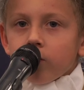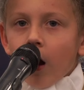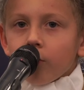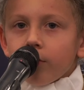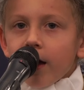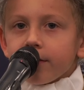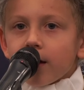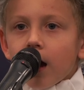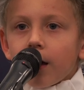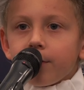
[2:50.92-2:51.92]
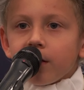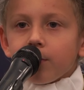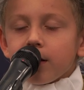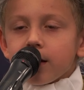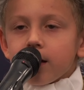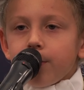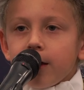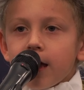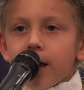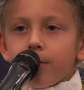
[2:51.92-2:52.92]
Around that time is when he
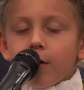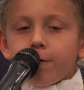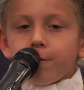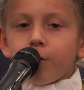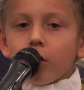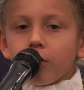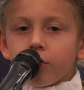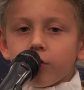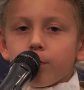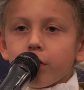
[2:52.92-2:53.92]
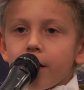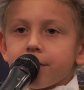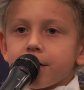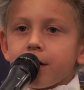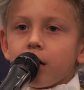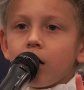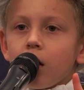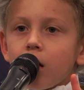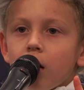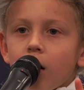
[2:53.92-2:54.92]
became the first president
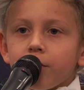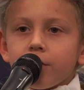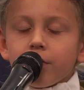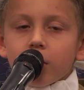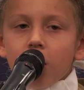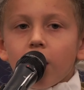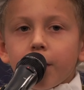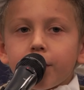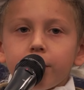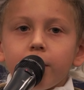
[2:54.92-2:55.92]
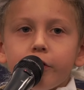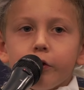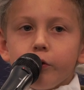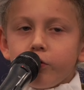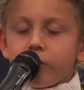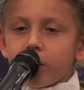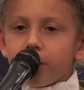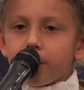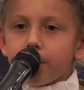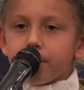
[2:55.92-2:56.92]
under the
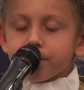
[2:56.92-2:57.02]
Constitution.